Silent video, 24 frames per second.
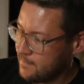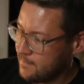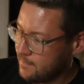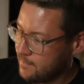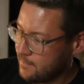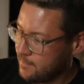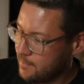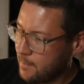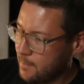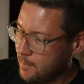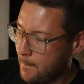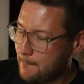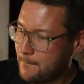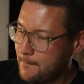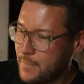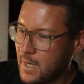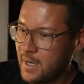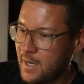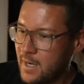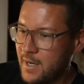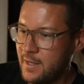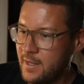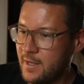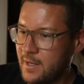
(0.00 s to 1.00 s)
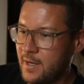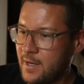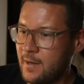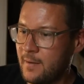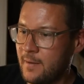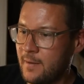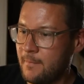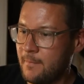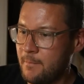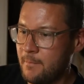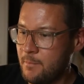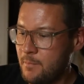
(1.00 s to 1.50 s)
by the
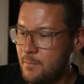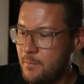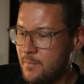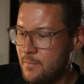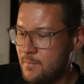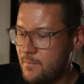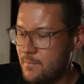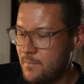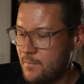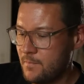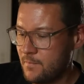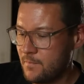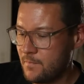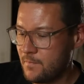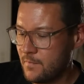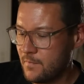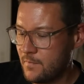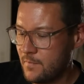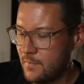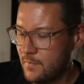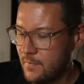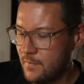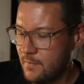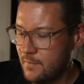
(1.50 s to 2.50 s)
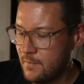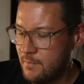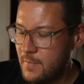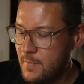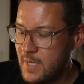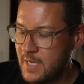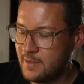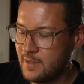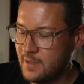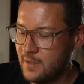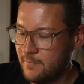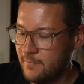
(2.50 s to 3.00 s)

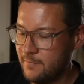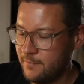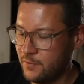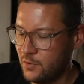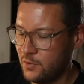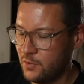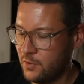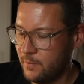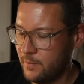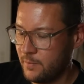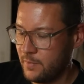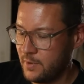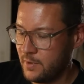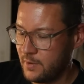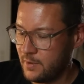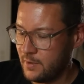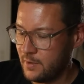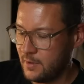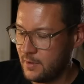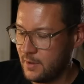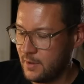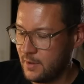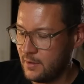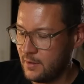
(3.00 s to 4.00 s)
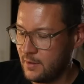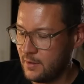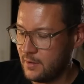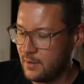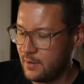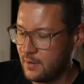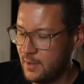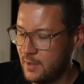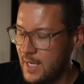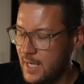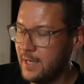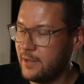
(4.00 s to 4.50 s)
misinformed,
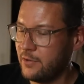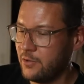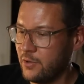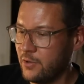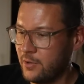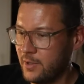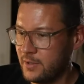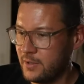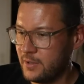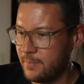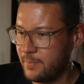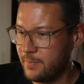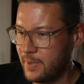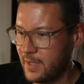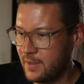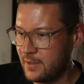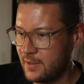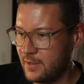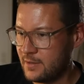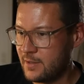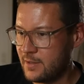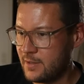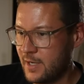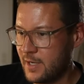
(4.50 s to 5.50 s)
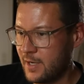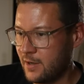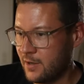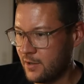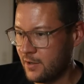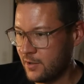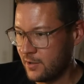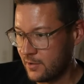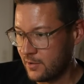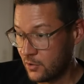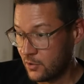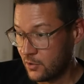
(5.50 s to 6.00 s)
ignorant opinions they
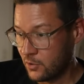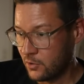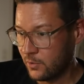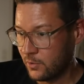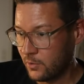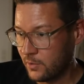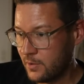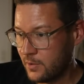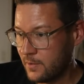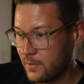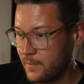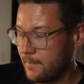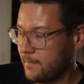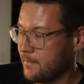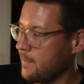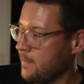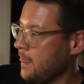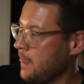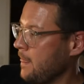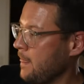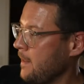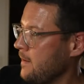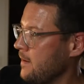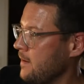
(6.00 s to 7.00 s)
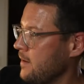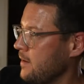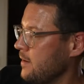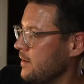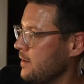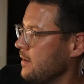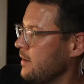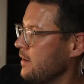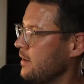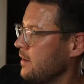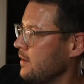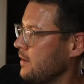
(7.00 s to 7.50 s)
hold,
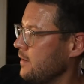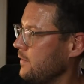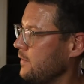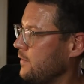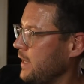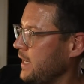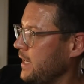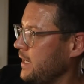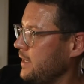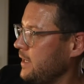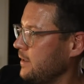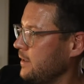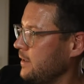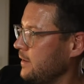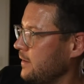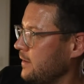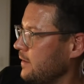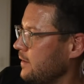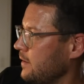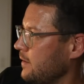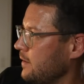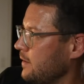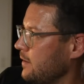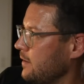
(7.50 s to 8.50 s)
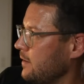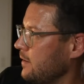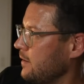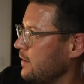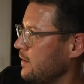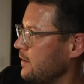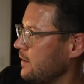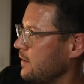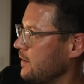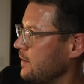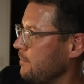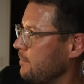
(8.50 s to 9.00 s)
they
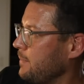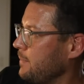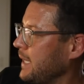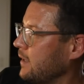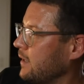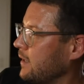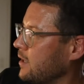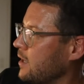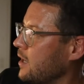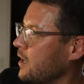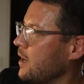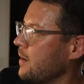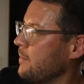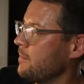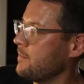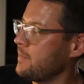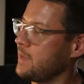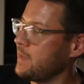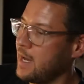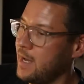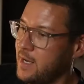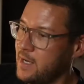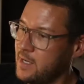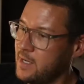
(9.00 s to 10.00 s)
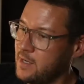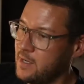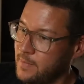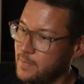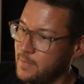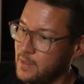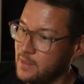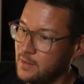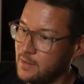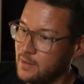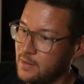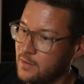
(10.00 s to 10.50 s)
become the
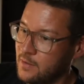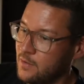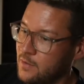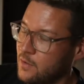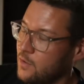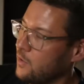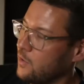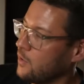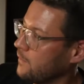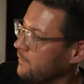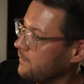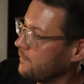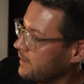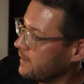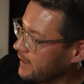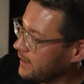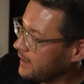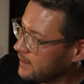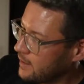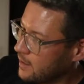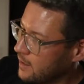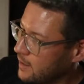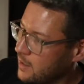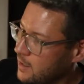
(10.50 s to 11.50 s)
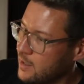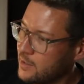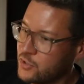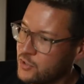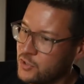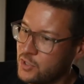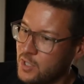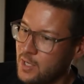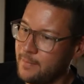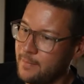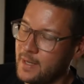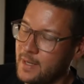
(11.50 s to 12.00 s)
enemy of large
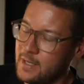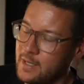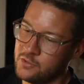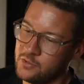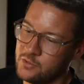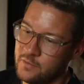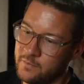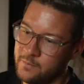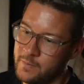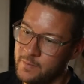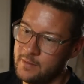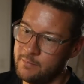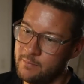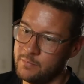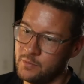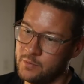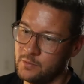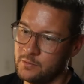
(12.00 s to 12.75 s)
amounts of people.